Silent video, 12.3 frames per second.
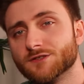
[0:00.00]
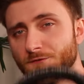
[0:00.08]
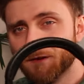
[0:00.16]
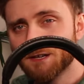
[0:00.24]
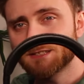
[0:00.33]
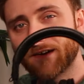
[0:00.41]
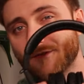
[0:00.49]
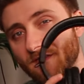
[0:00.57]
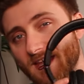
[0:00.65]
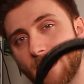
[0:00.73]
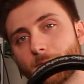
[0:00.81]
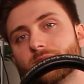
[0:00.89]
So first I've got
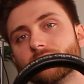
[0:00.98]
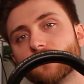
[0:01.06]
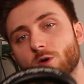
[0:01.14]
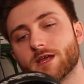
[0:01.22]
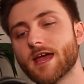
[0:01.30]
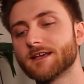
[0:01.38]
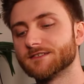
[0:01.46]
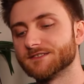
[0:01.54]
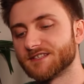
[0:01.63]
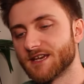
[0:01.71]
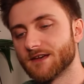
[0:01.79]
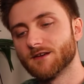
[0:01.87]
the
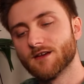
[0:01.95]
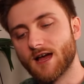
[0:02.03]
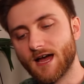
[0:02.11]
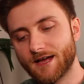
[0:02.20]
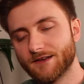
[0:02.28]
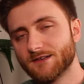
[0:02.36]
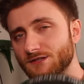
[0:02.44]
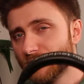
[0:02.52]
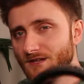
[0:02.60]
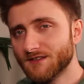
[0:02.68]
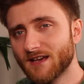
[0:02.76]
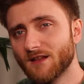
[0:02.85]
M20Xs here, and
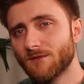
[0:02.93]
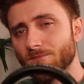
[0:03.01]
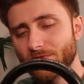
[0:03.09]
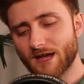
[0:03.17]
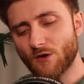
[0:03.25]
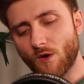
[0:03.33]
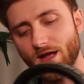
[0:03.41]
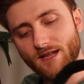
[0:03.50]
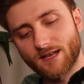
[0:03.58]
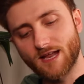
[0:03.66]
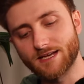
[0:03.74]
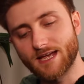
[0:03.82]
you can tell they're
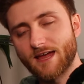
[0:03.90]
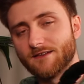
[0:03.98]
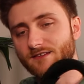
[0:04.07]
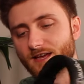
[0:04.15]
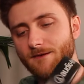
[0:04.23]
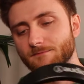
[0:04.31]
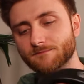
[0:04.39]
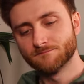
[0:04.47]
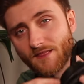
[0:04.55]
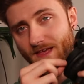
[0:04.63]
quite a light headset.